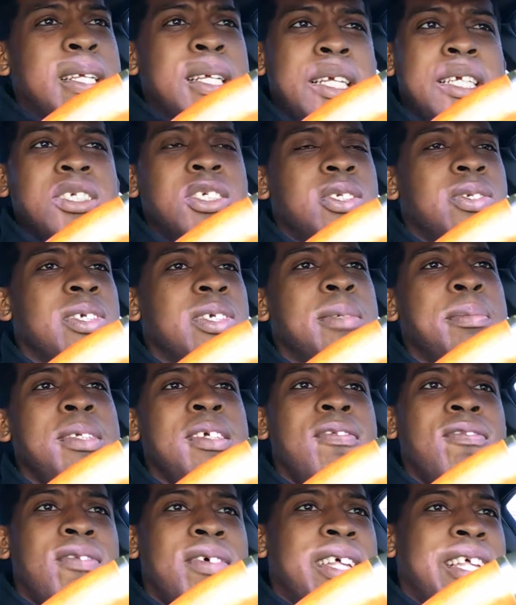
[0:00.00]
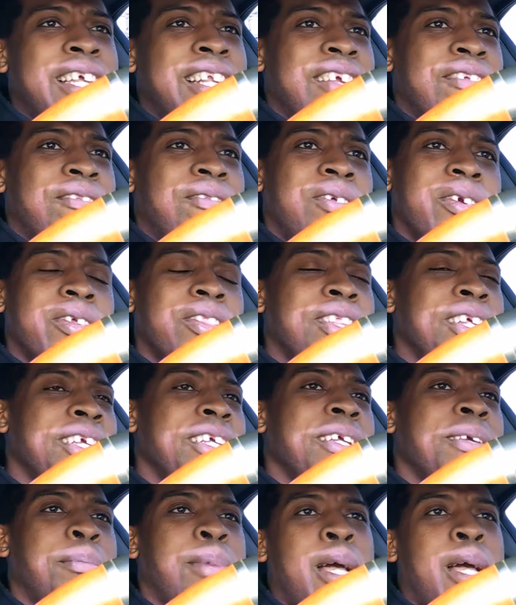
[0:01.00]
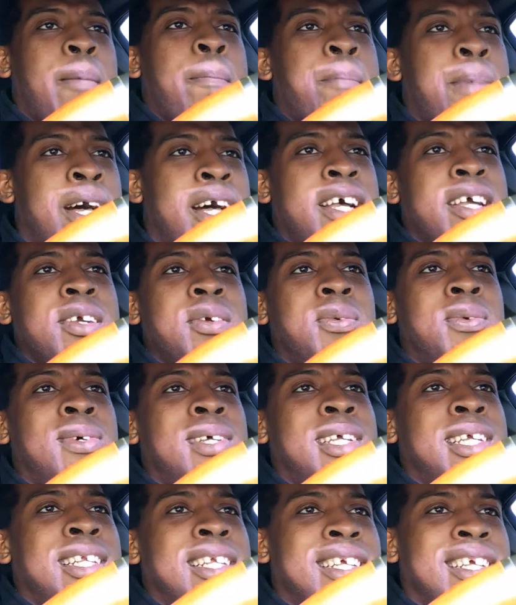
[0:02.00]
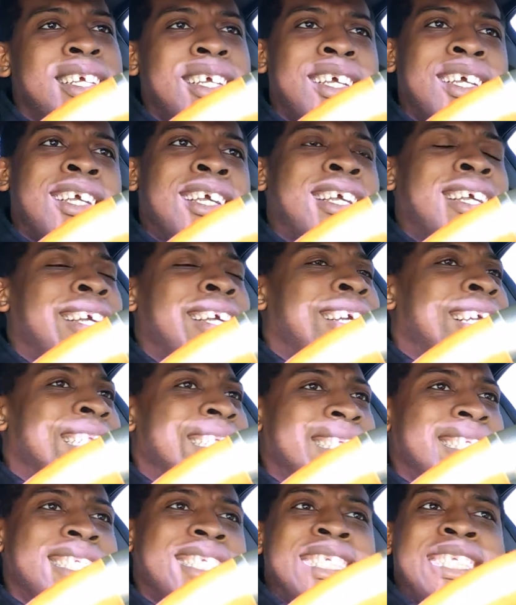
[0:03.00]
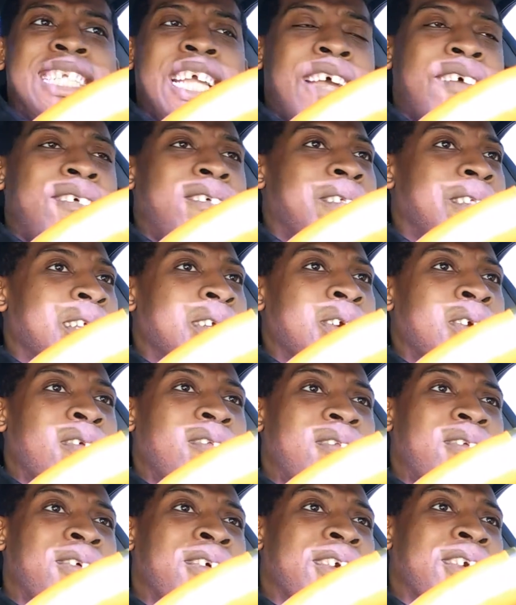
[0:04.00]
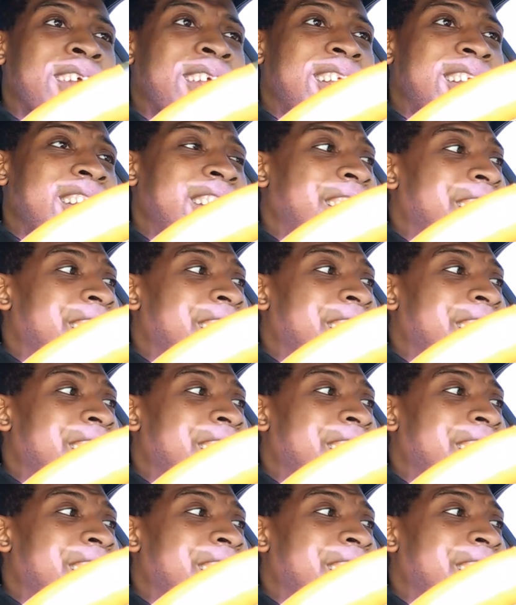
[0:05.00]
Extremely fun. If you're thinking about buying one, definitely go for it.